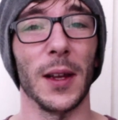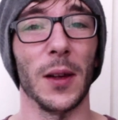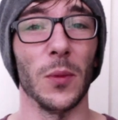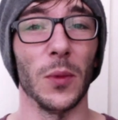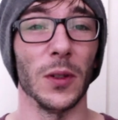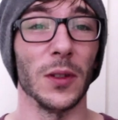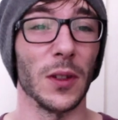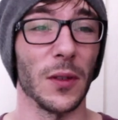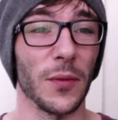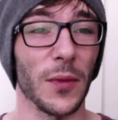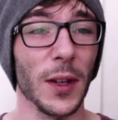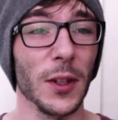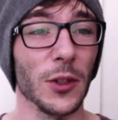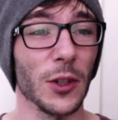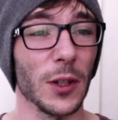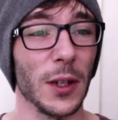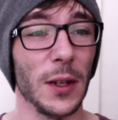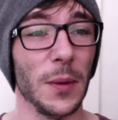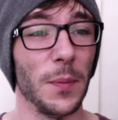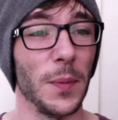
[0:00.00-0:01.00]
It was
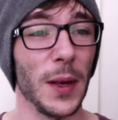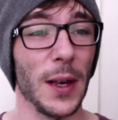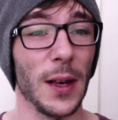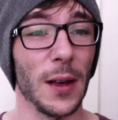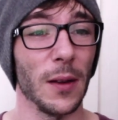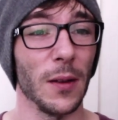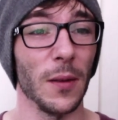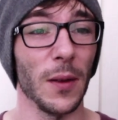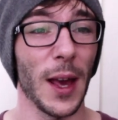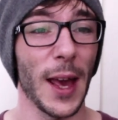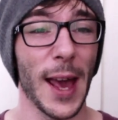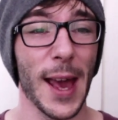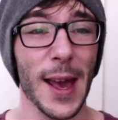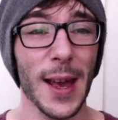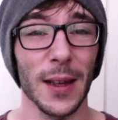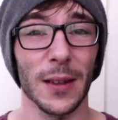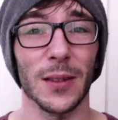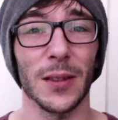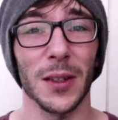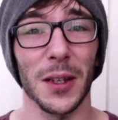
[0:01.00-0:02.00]
eventually being
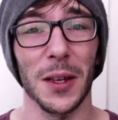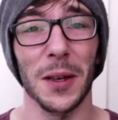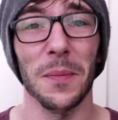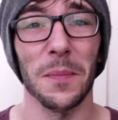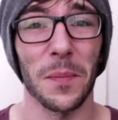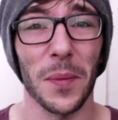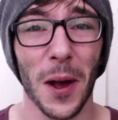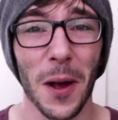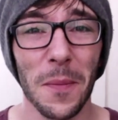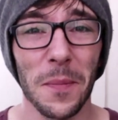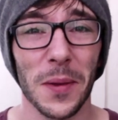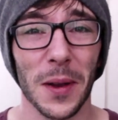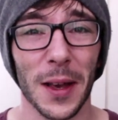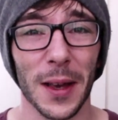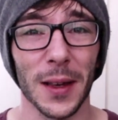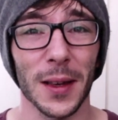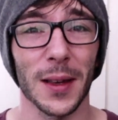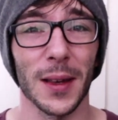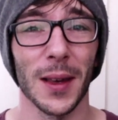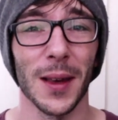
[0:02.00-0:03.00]
hit in
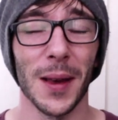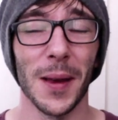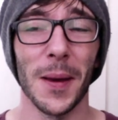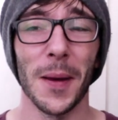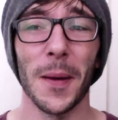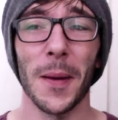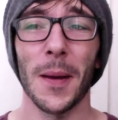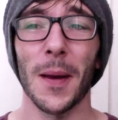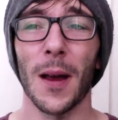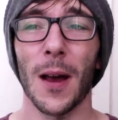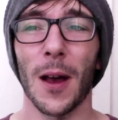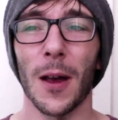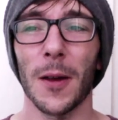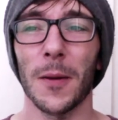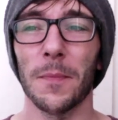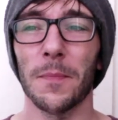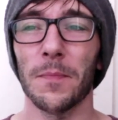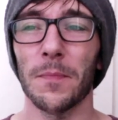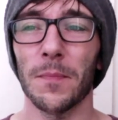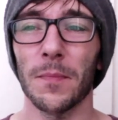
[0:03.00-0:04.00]
public,
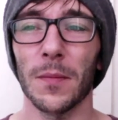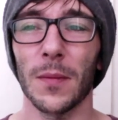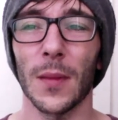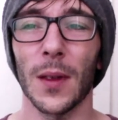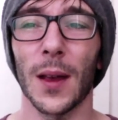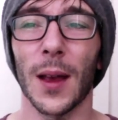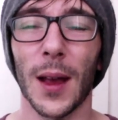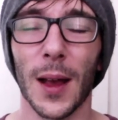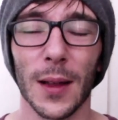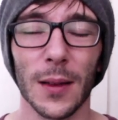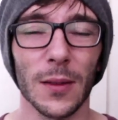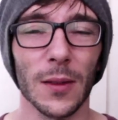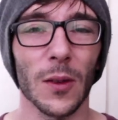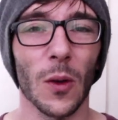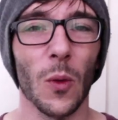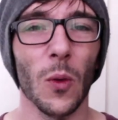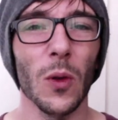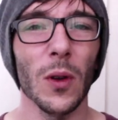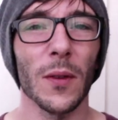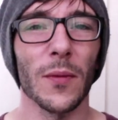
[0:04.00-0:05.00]
and
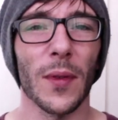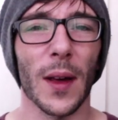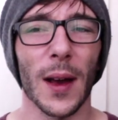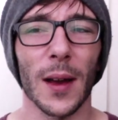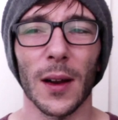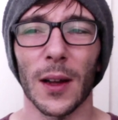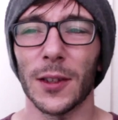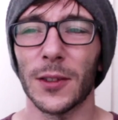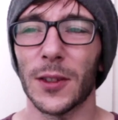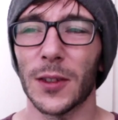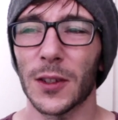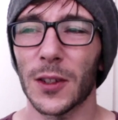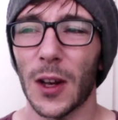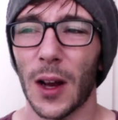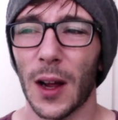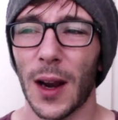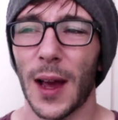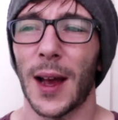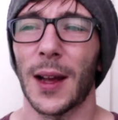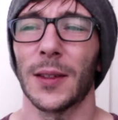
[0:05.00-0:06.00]
all of that. I just
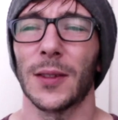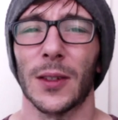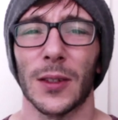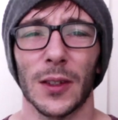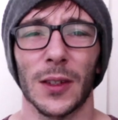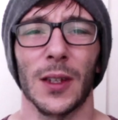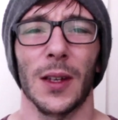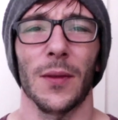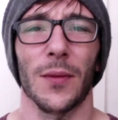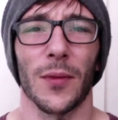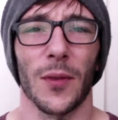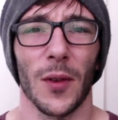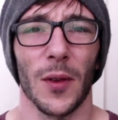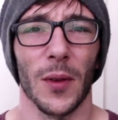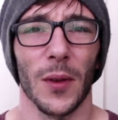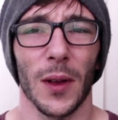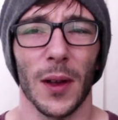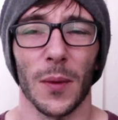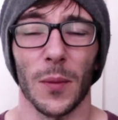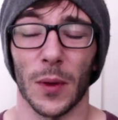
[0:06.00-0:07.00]
kind of had to sit
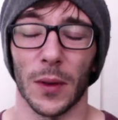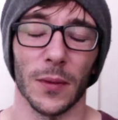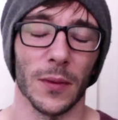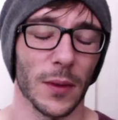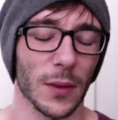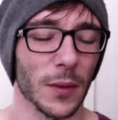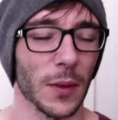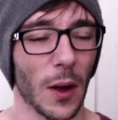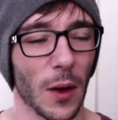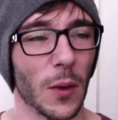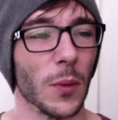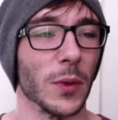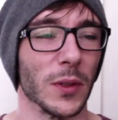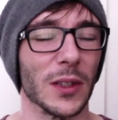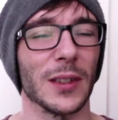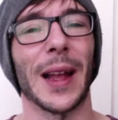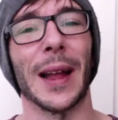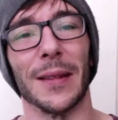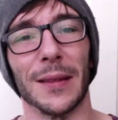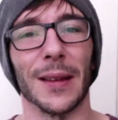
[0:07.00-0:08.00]
through. I was
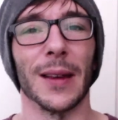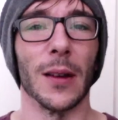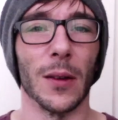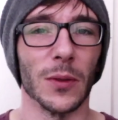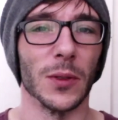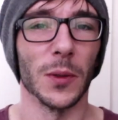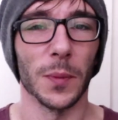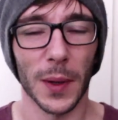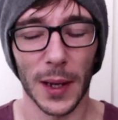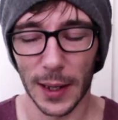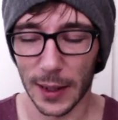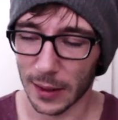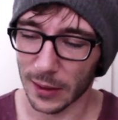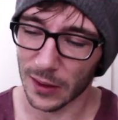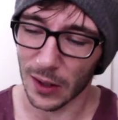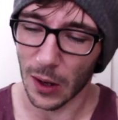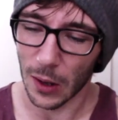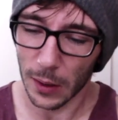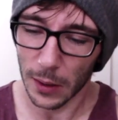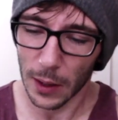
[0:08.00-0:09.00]
standing. I was playing
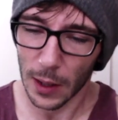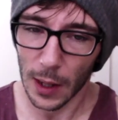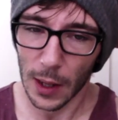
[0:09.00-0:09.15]
guitar.